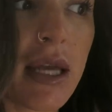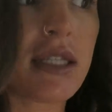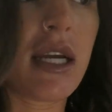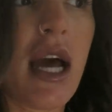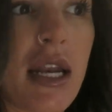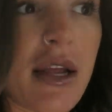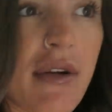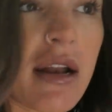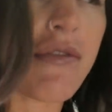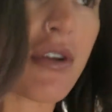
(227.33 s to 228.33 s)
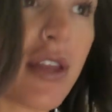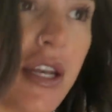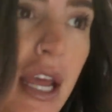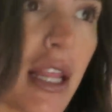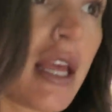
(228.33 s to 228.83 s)
like to kind of get ready for the
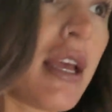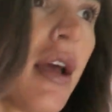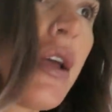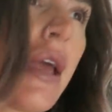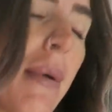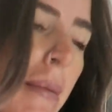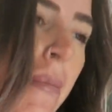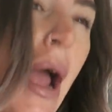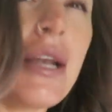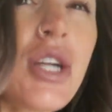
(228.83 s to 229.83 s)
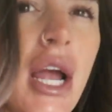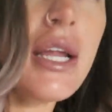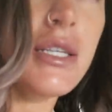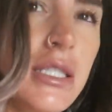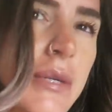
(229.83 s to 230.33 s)
day, like get my mind
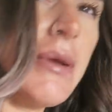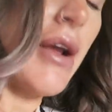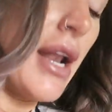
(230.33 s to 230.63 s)
right to be